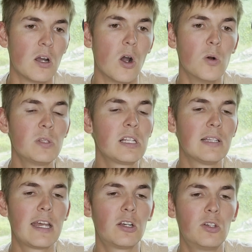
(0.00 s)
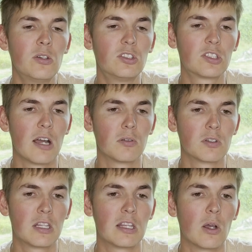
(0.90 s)
Only later to discover
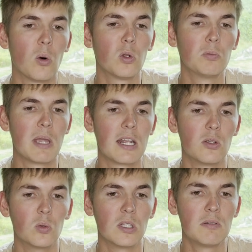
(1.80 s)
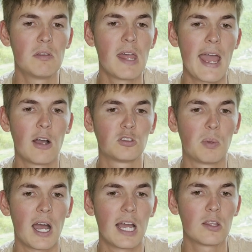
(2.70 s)
that the old man who lived in the house
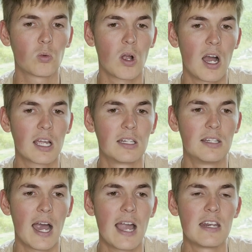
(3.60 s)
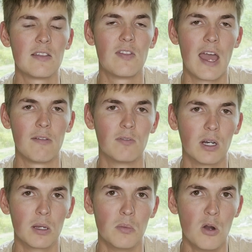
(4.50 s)
behind the rock died that
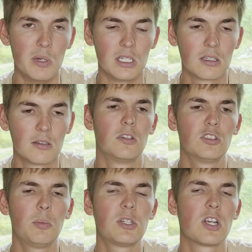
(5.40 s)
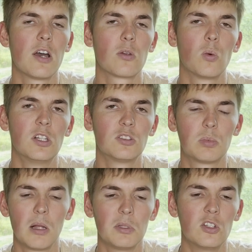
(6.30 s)
very moment. There's a bunch of other ones,
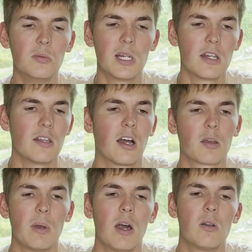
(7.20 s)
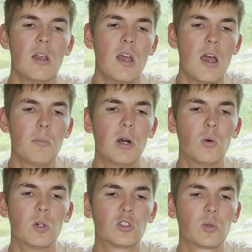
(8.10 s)
probably too many to talk about, but
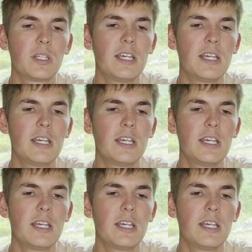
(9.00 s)
what's really